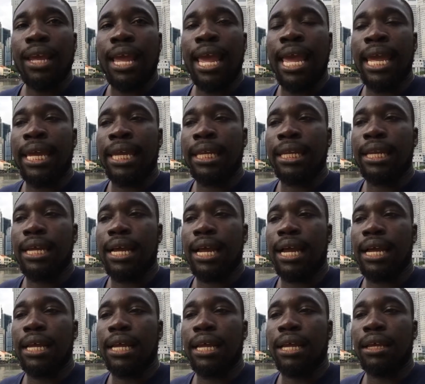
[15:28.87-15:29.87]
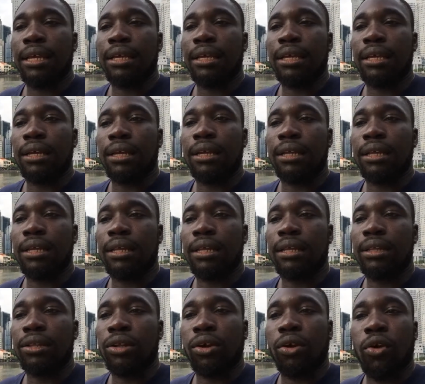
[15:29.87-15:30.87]
And
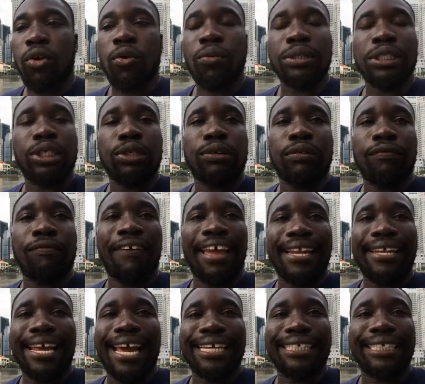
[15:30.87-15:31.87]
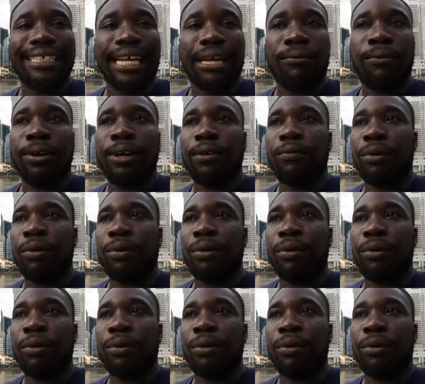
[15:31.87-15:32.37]
Nicole was doing fantastic at work.